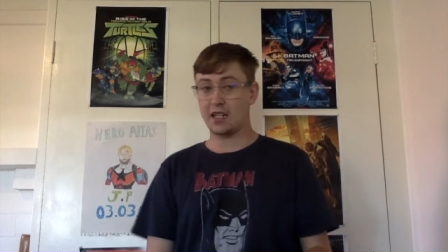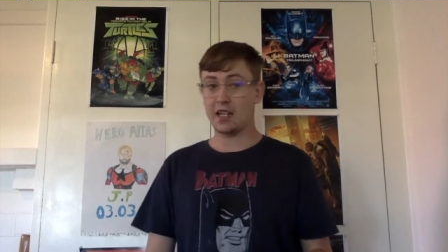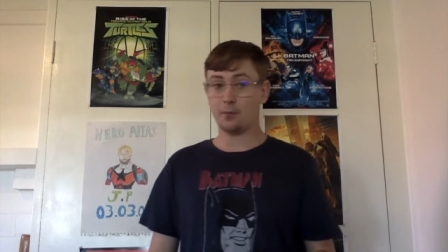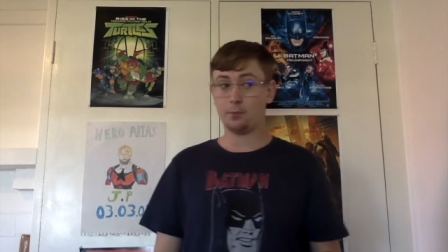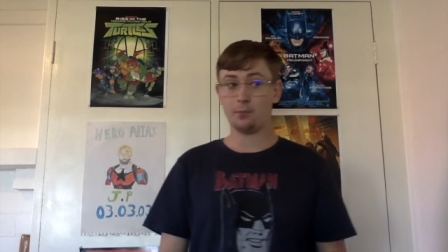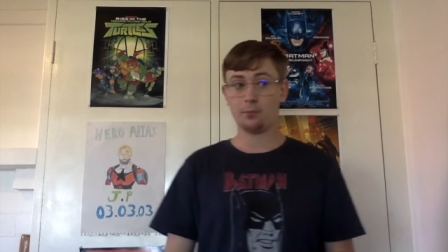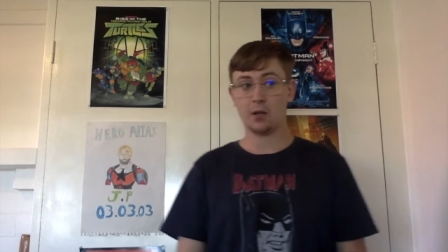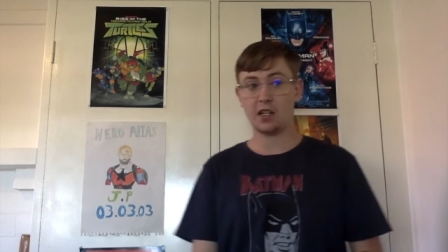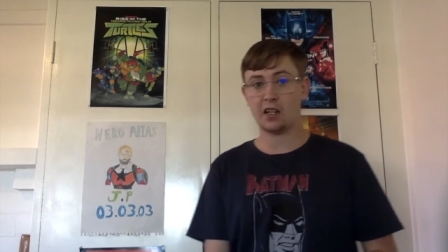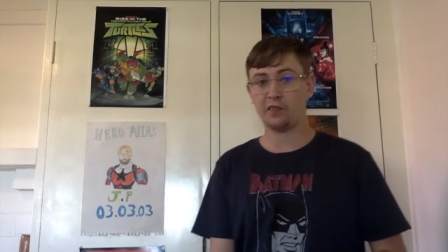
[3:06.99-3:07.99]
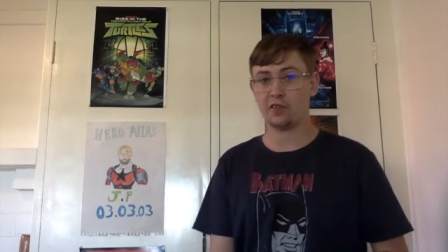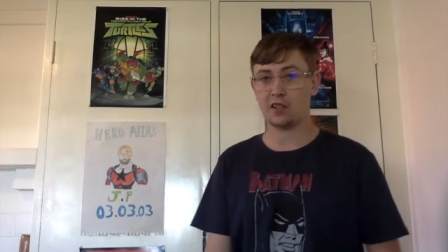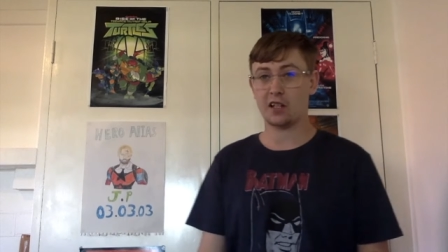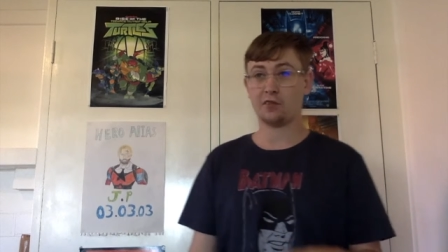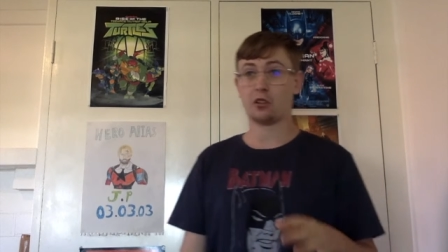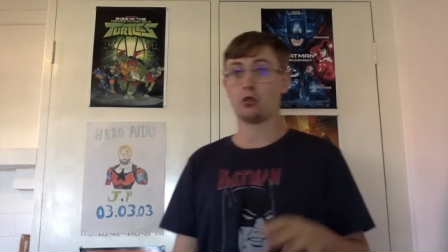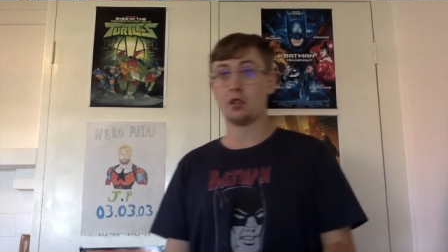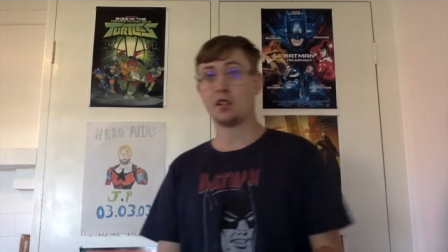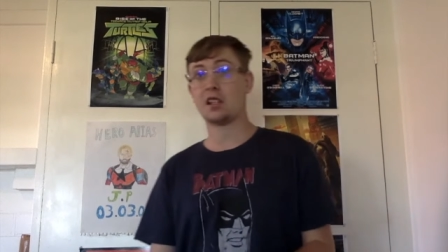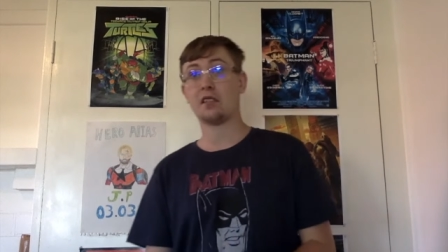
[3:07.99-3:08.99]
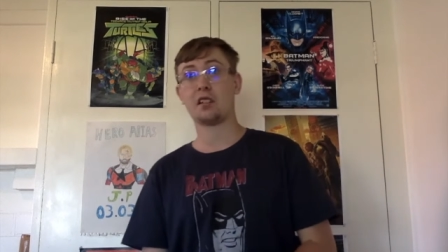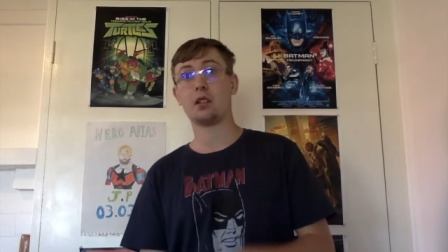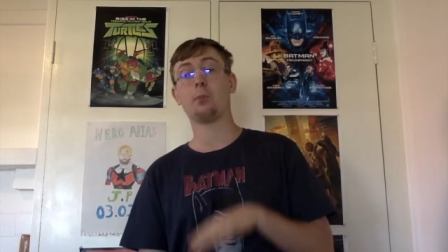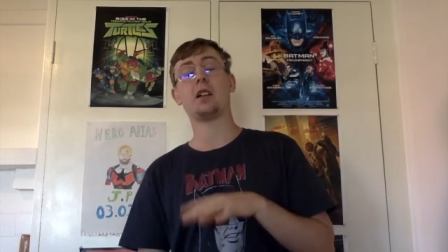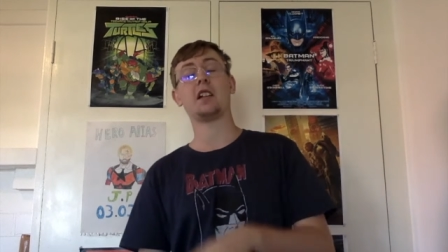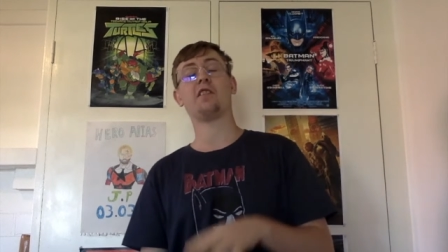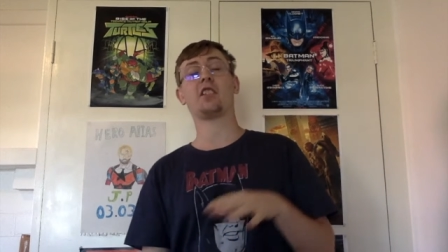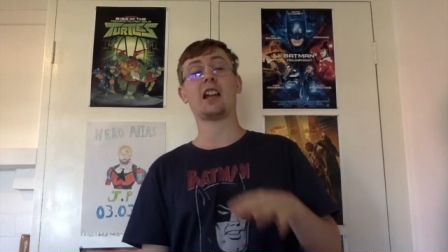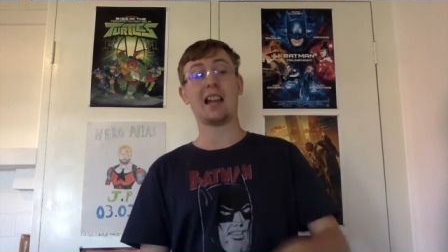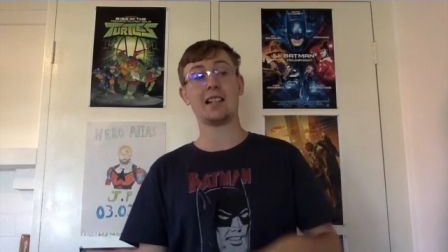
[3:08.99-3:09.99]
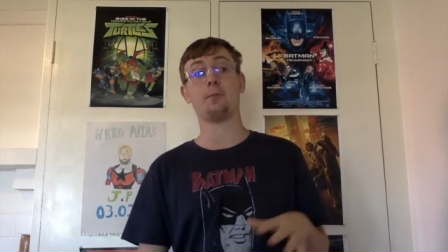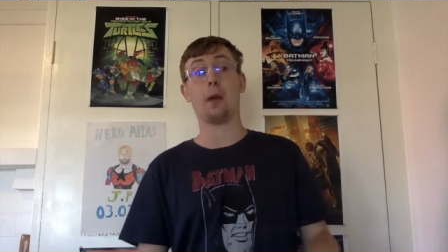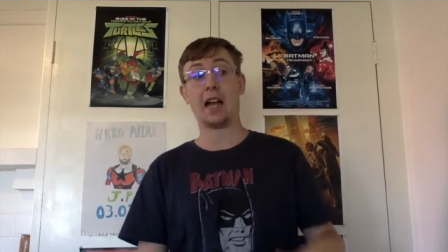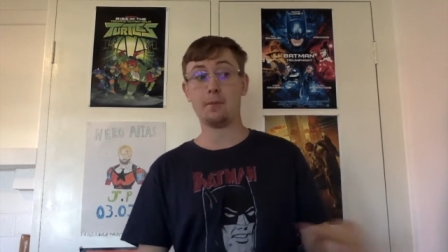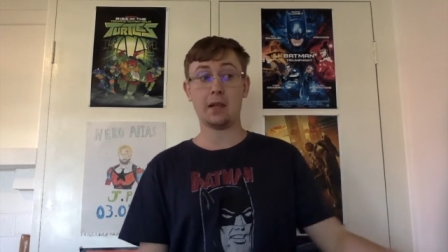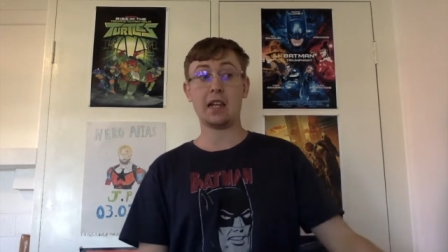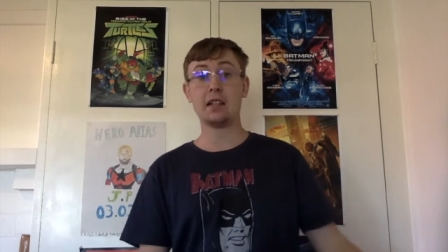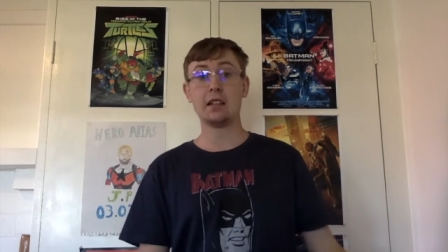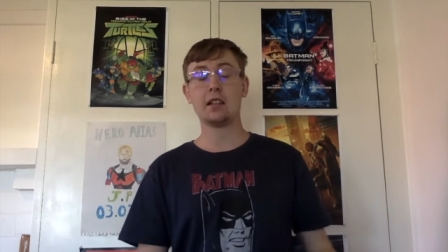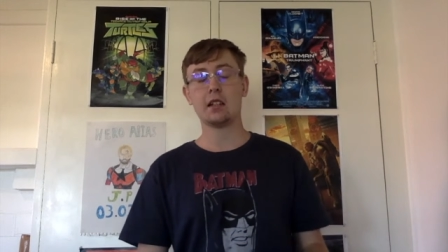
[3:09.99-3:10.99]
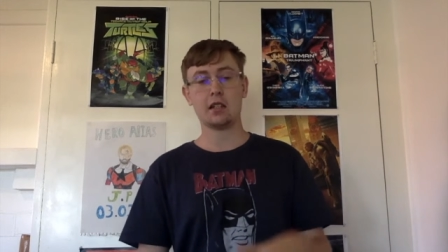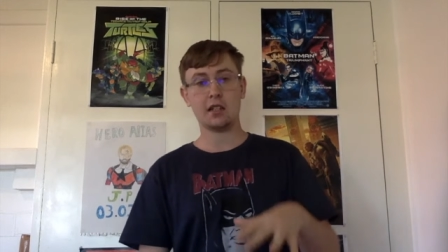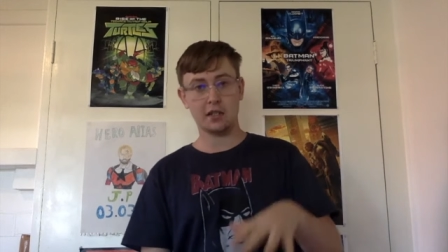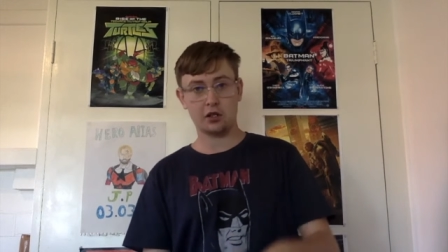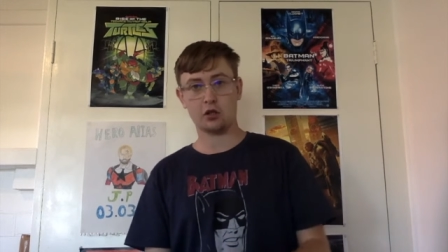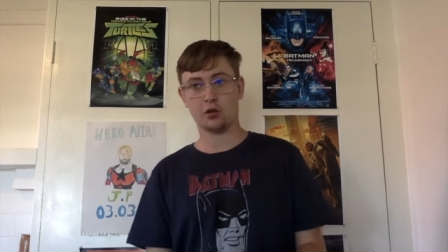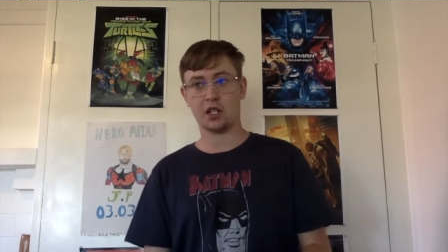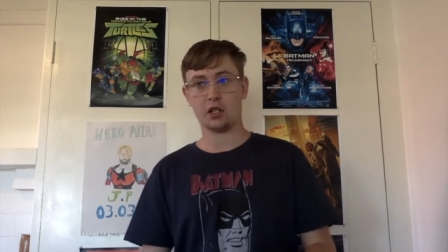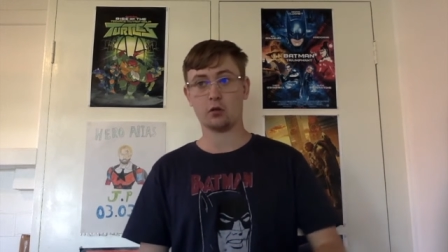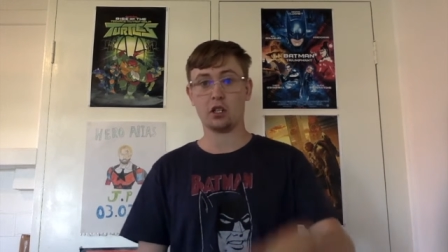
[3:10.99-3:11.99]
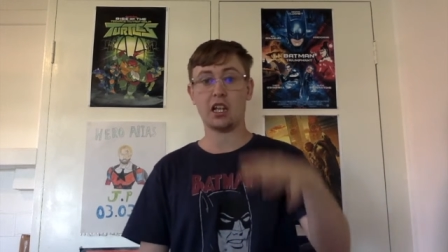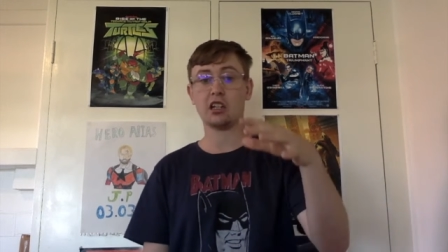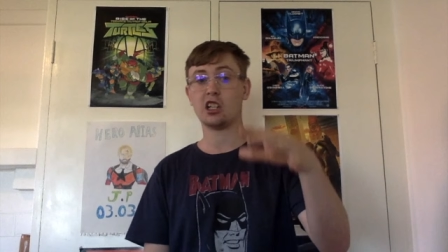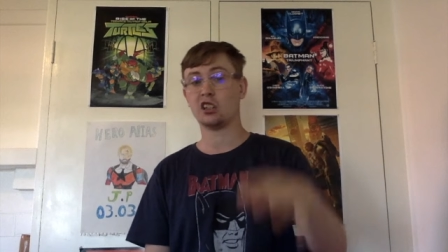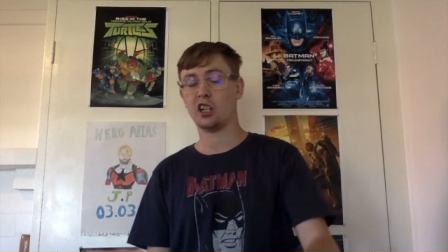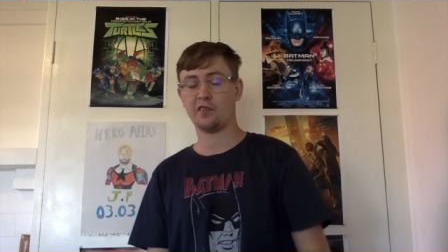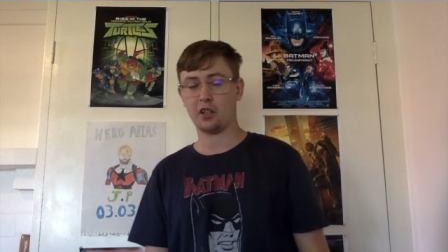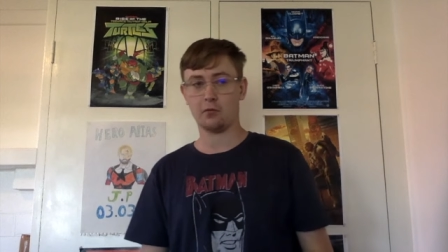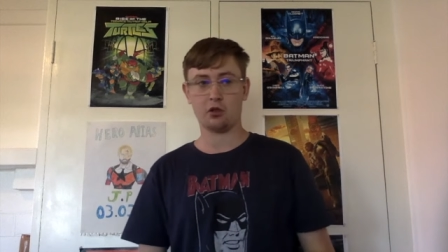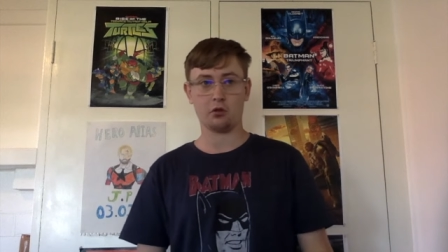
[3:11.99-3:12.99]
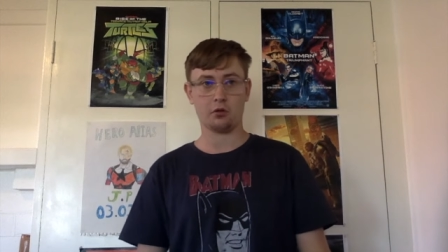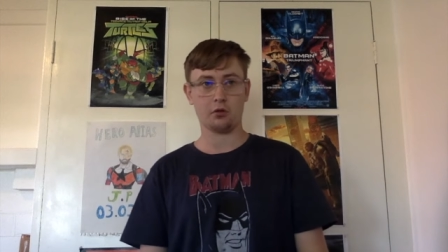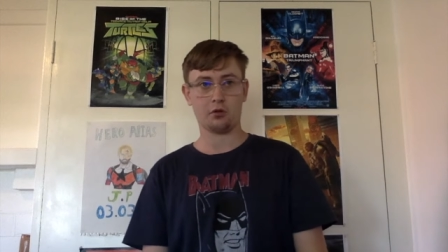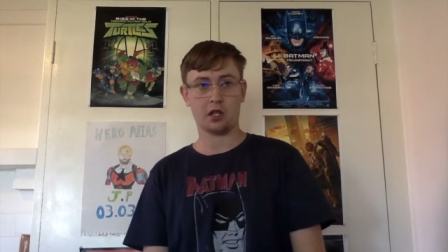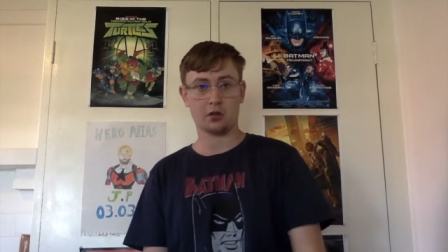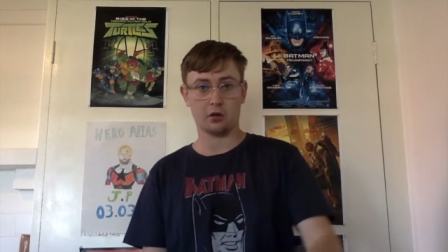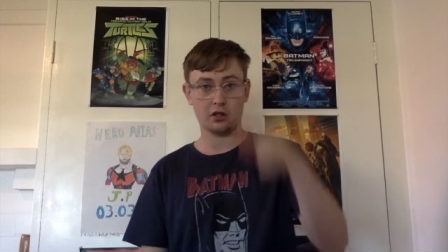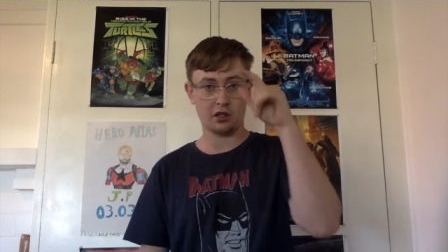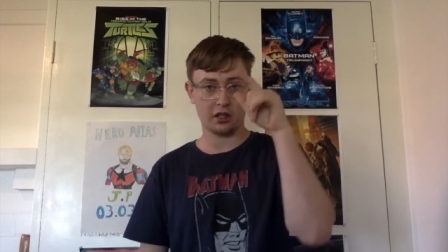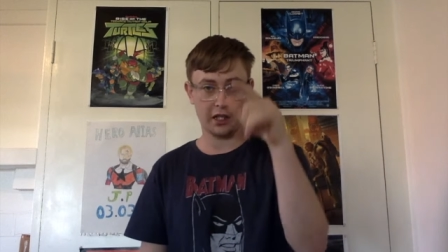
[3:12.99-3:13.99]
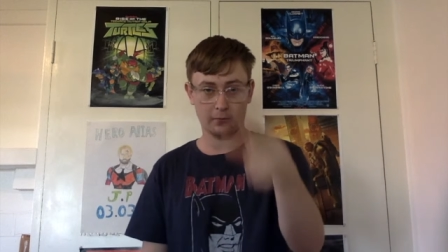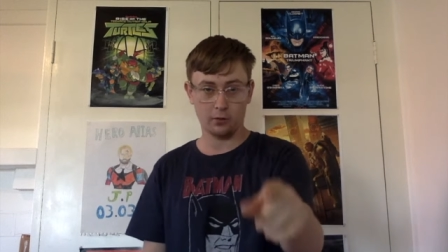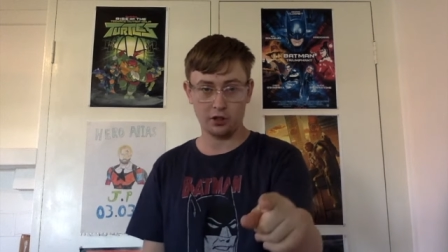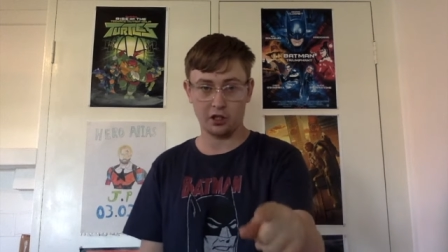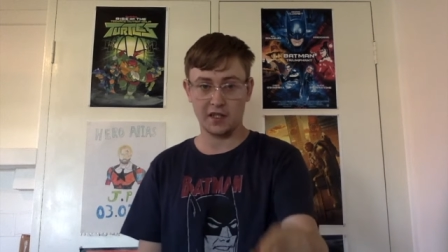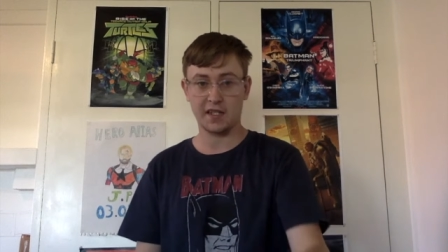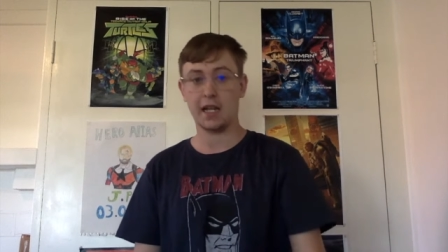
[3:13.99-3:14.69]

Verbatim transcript: any Ben Affleck stuff. The closest I've seen of Ben Affleck as Batman is in Suicide Squad, and I love the original Suicide Squad. I don't care what you guys say.